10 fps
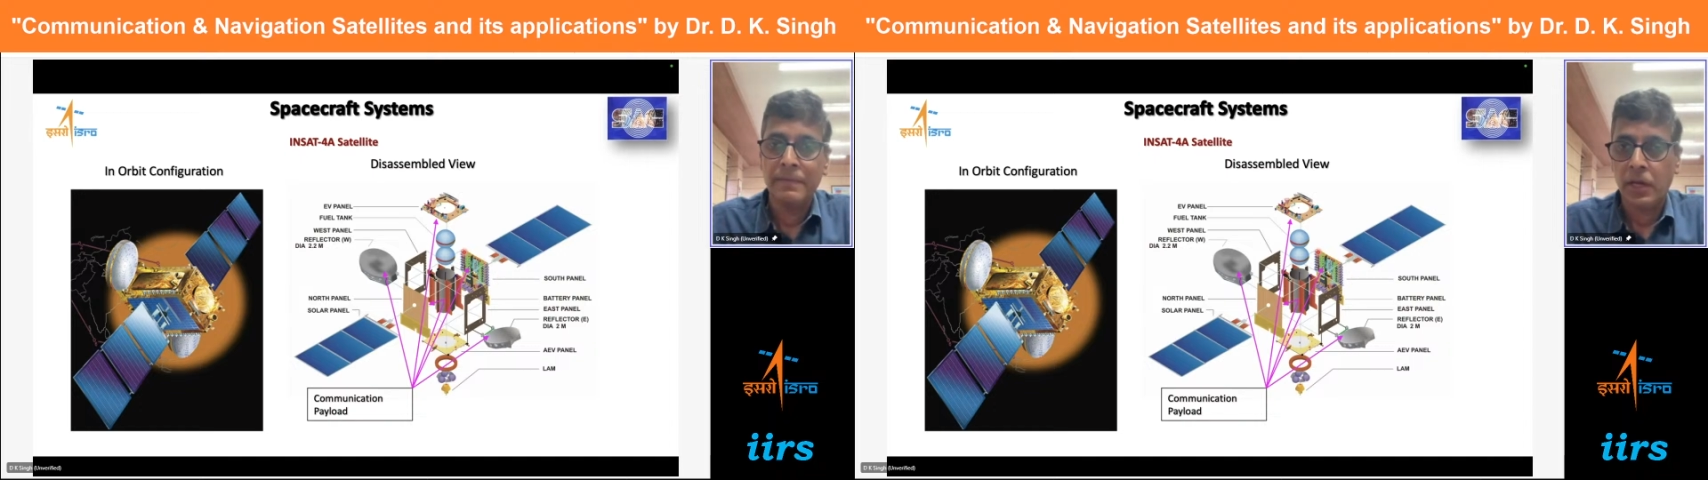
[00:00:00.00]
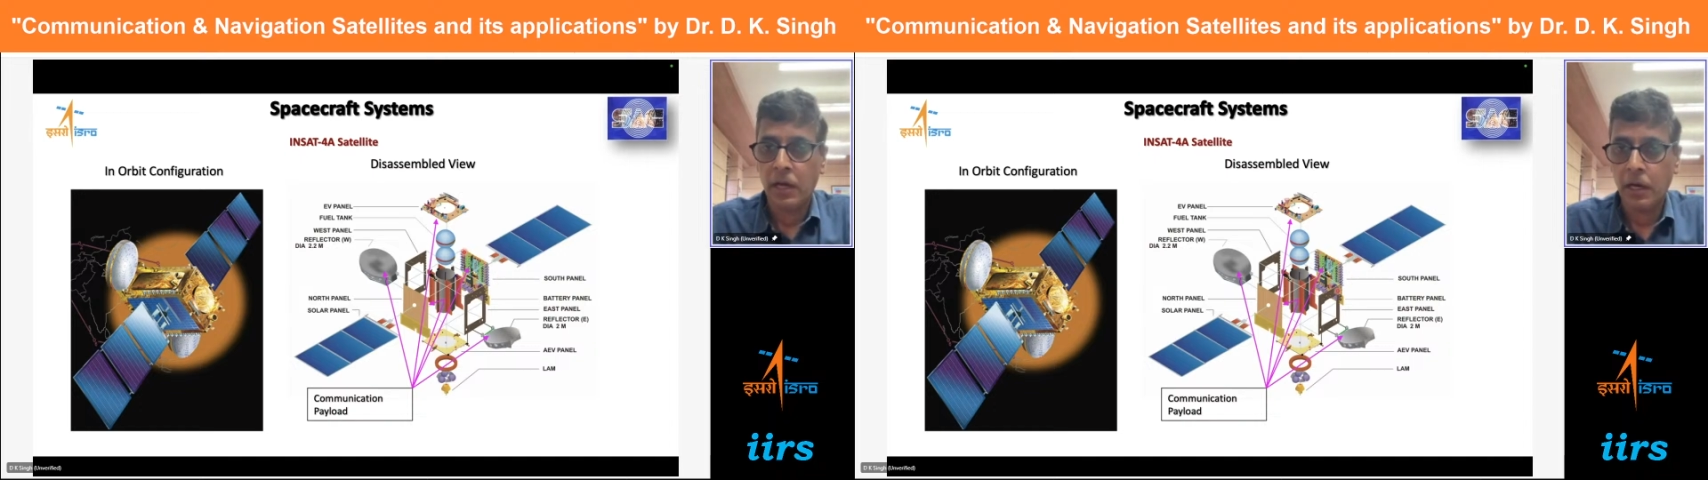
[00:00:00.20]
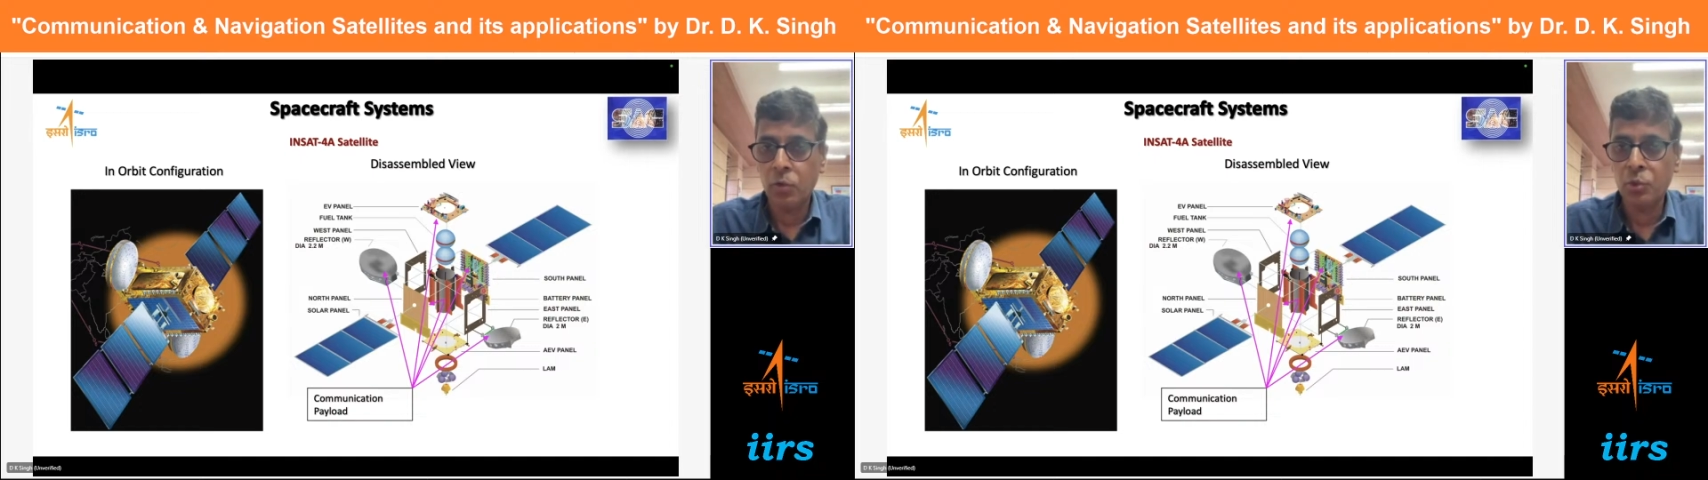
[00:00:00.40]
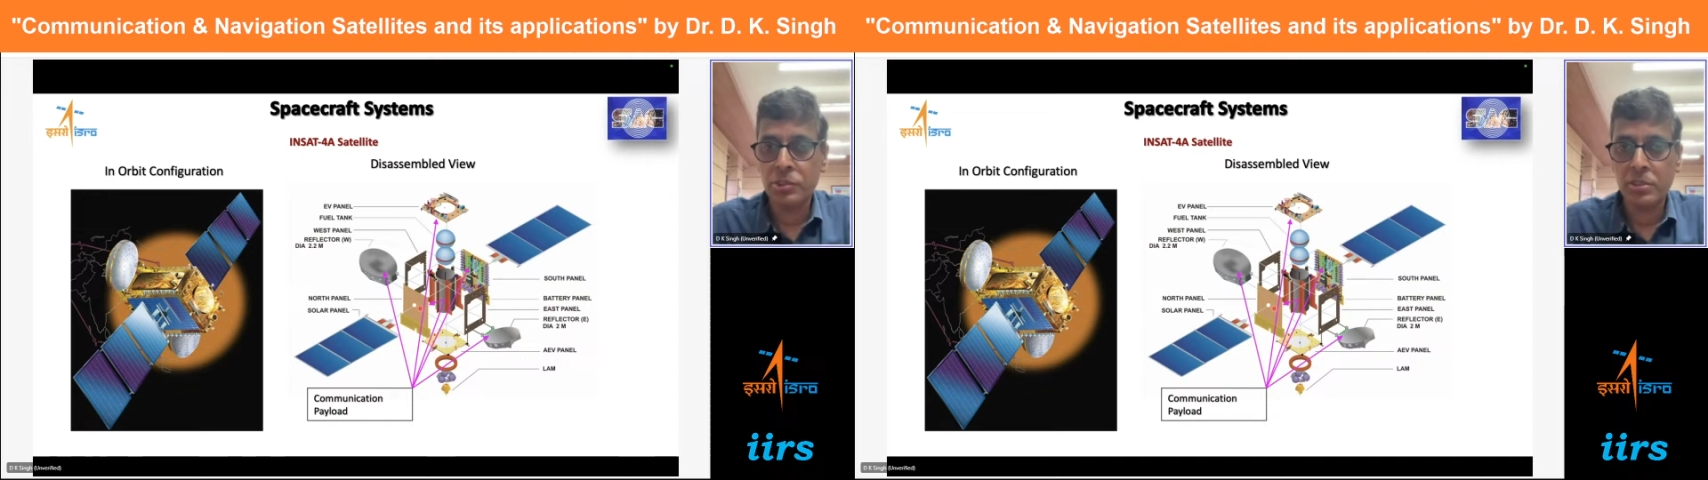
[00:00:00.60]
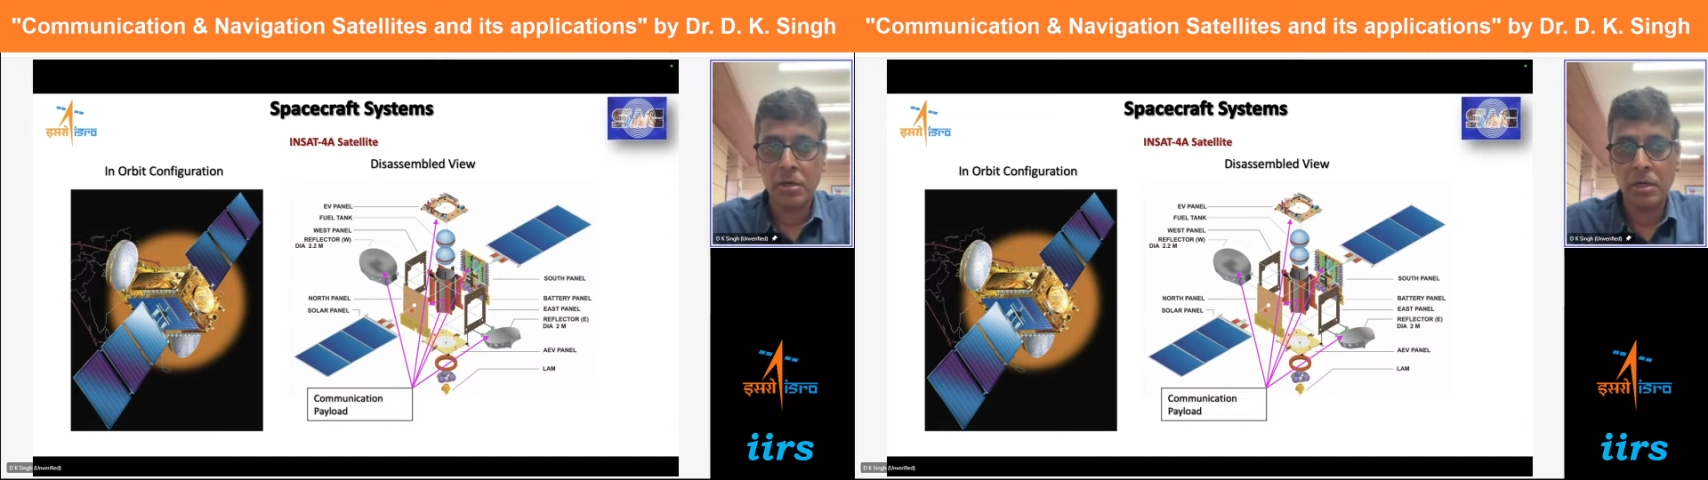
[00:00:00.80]

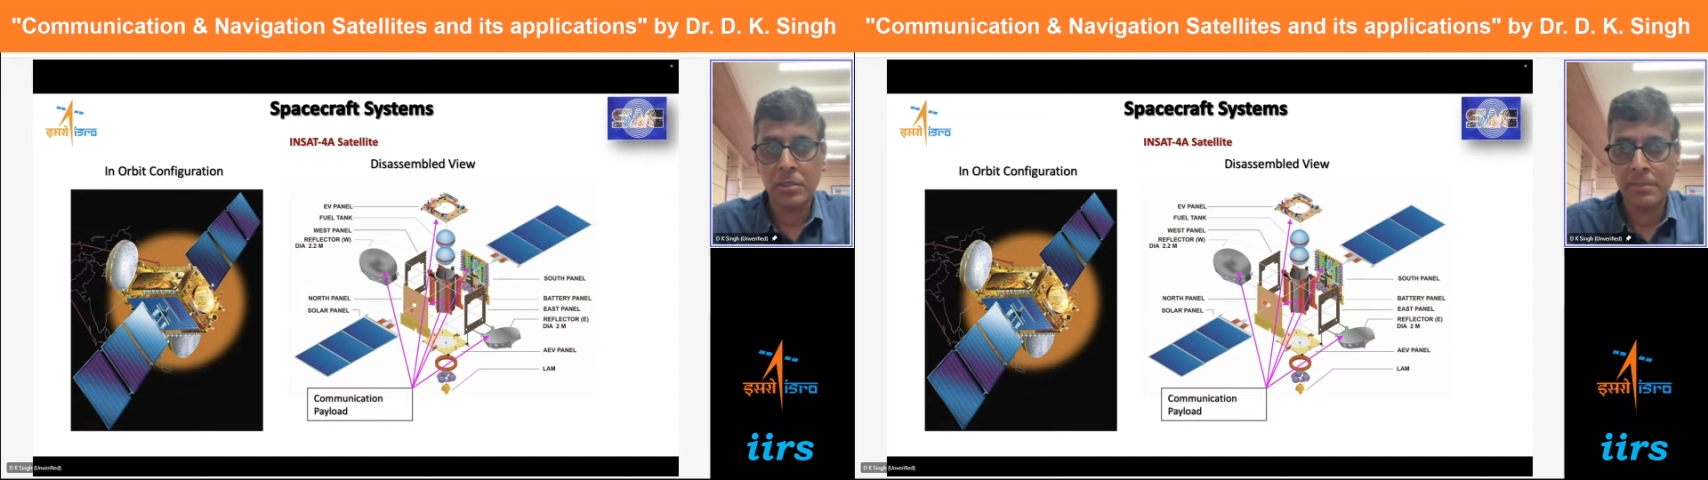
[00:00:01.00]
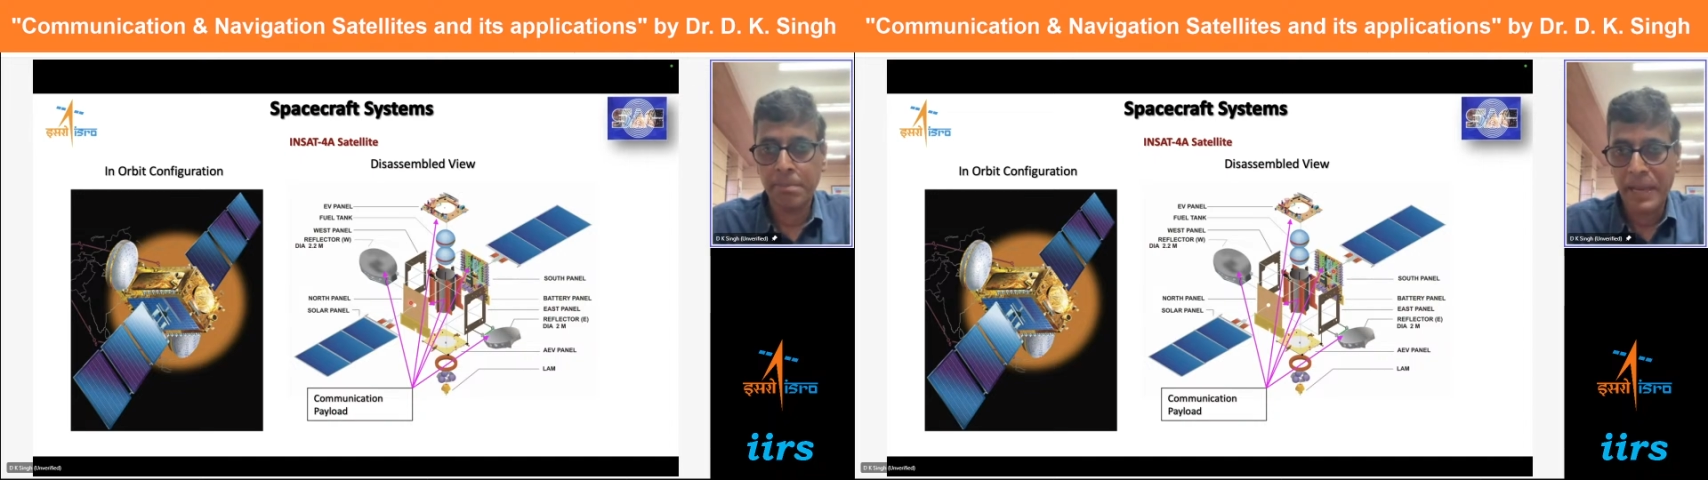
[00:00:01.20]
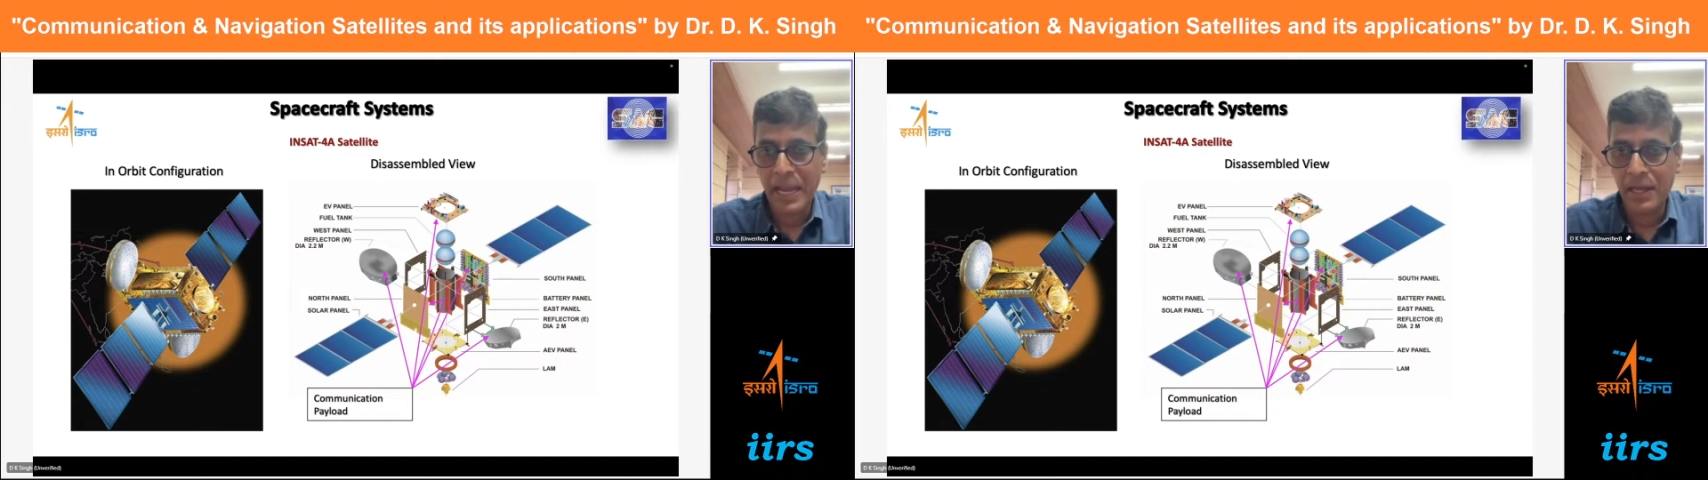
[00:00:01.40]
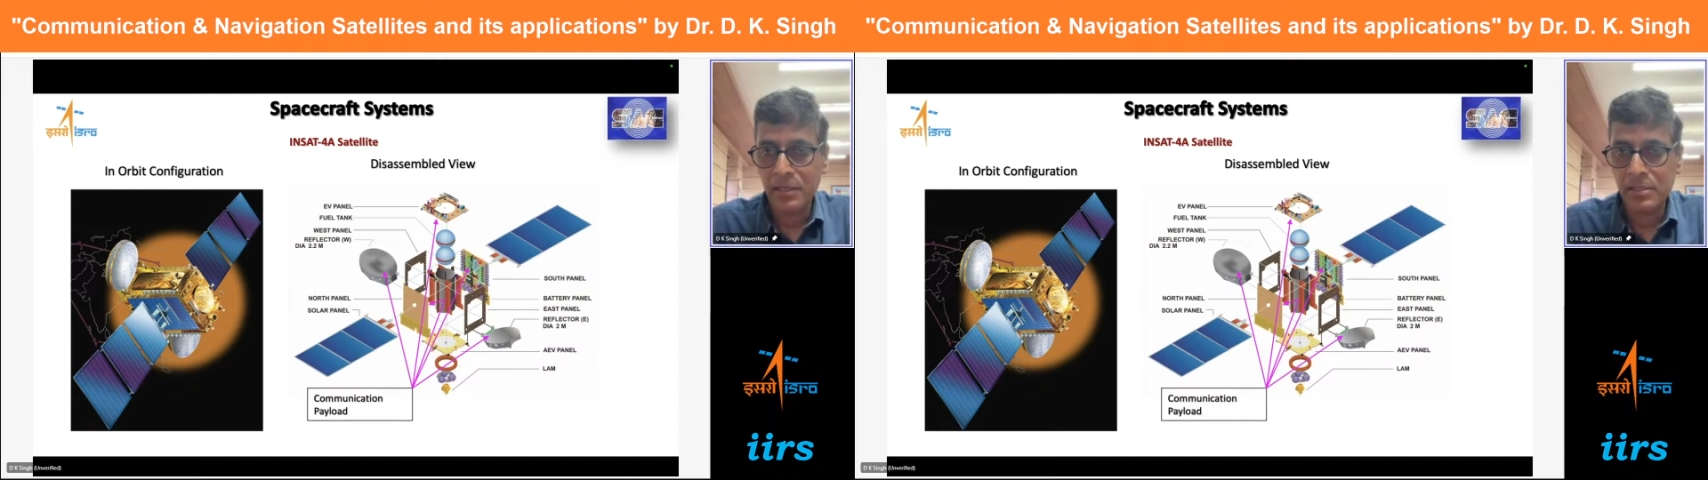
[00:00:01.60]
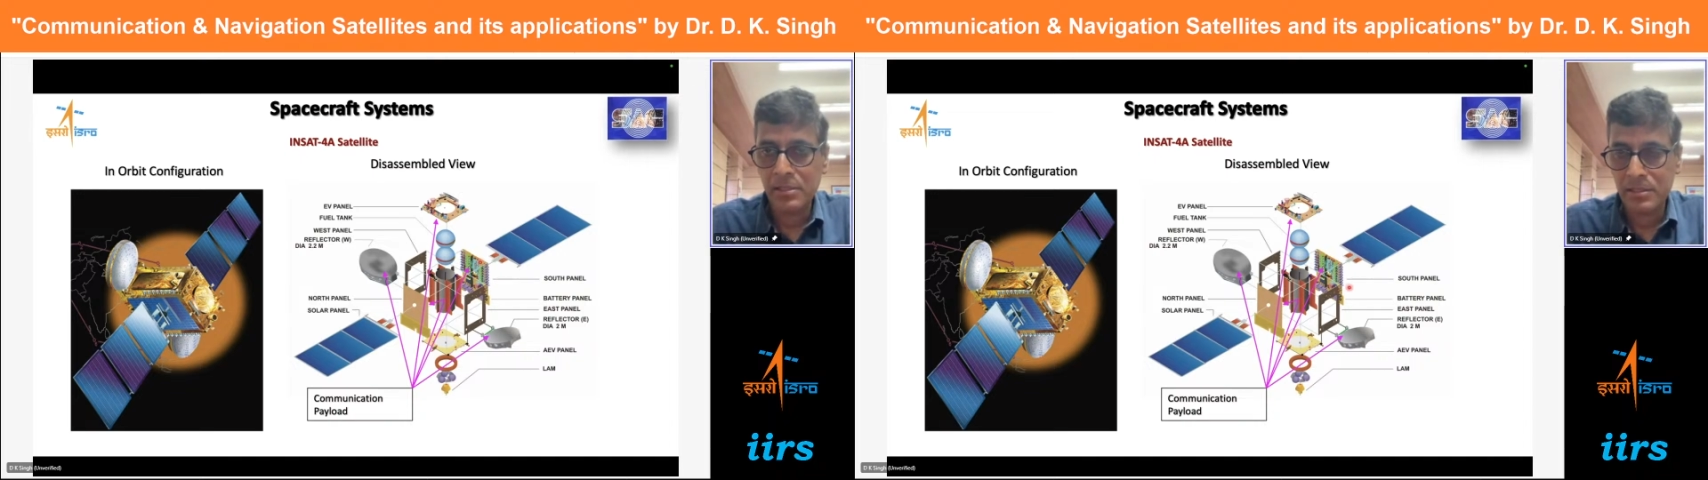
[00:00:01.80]
housed on
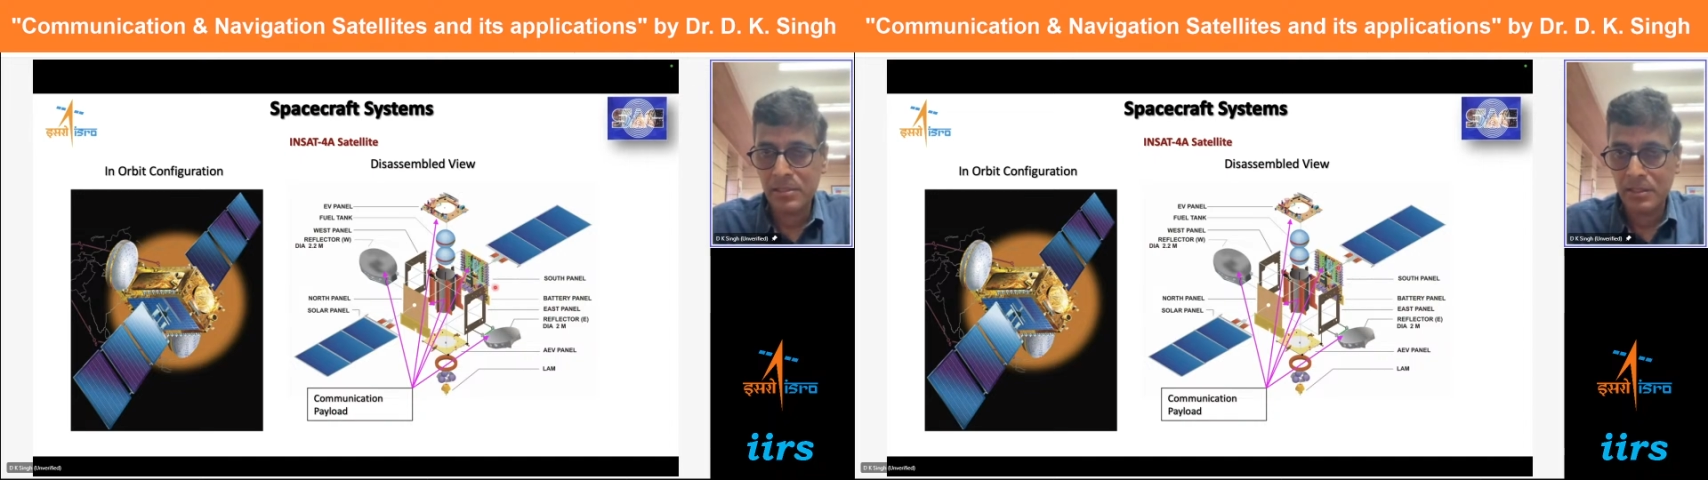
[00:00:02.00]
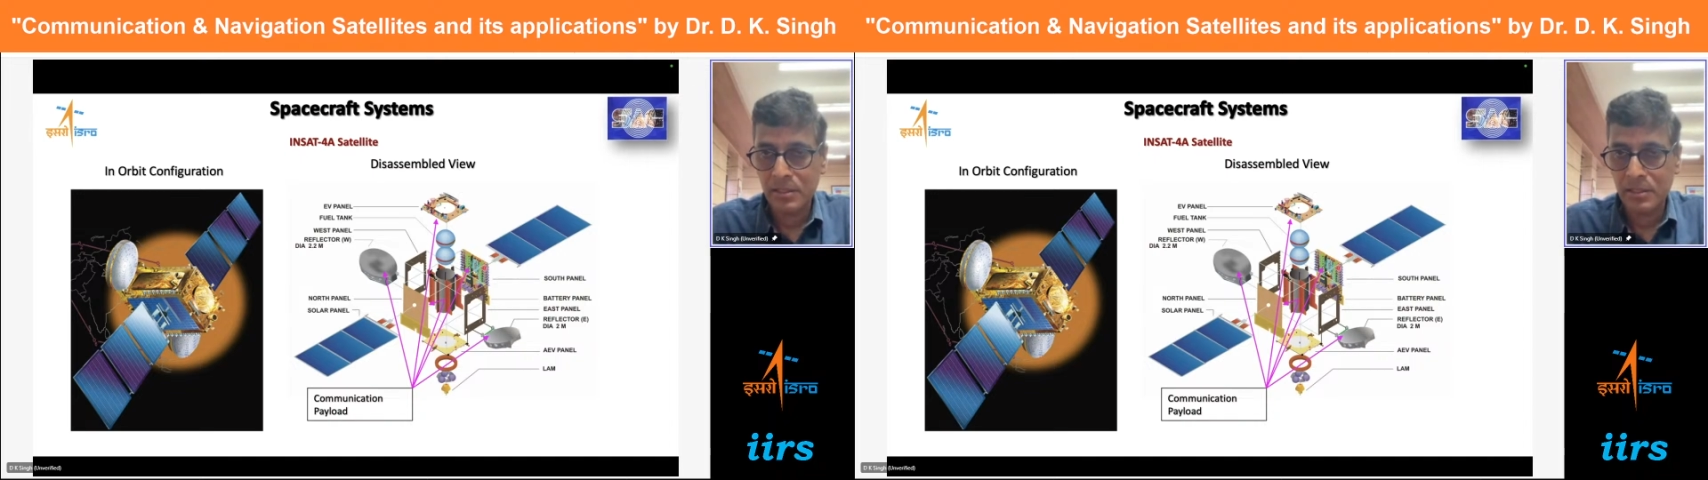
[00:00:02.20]
panels.